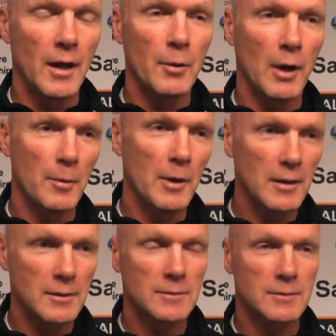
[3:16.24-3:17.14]
Yeah, well, I
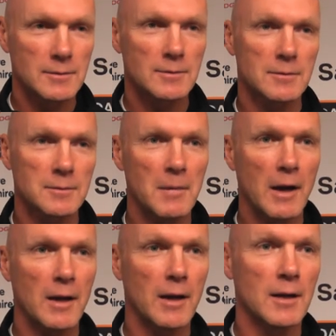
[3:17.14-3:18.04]
mean,
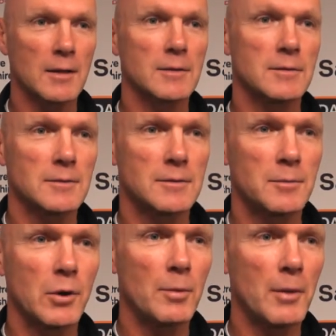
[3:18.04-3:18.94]
Macca,
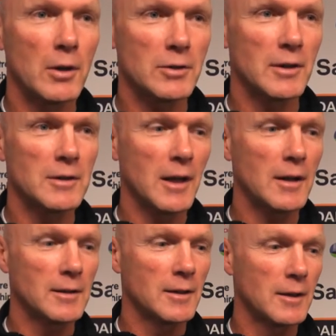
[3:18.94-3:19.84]
Paul Marshall and
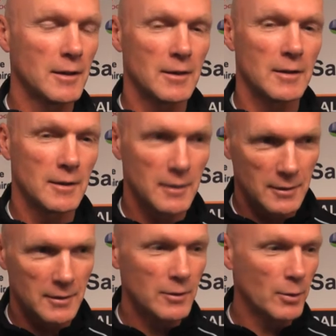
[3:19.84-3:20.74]
Dan,
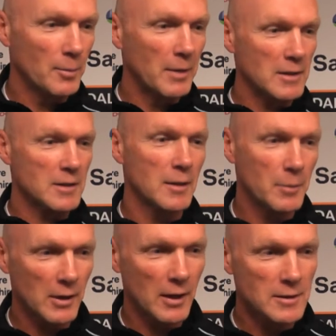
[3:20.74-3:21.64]
they don't want to pass to
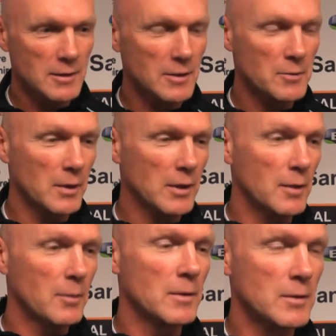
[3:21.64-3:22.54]
anybody else. They just want to
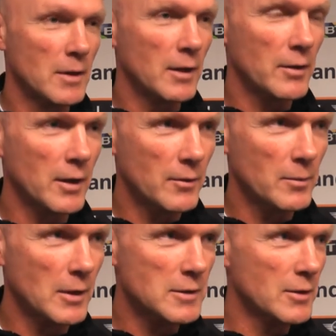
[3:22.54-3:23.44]
keep it between the three of
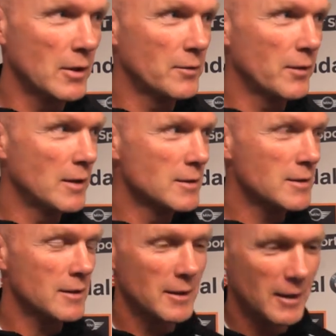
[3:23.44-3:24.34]
them, because they're all
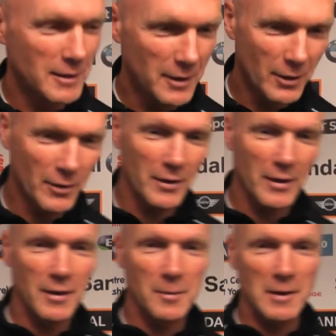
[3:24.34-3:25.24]
friends and they all
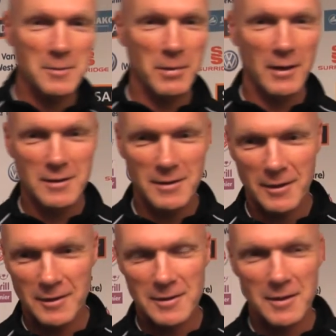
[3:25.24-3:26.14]
think they're the best players
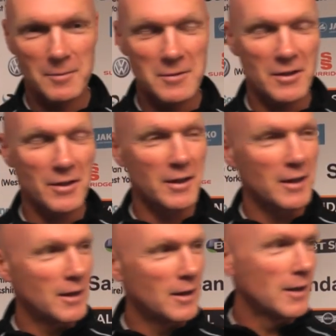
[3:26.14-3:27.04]
on the team. So
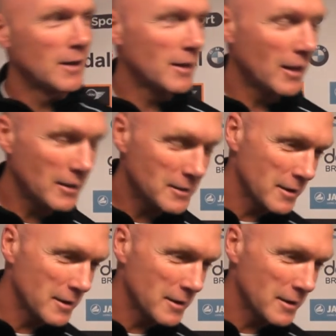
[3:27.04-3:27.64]
they like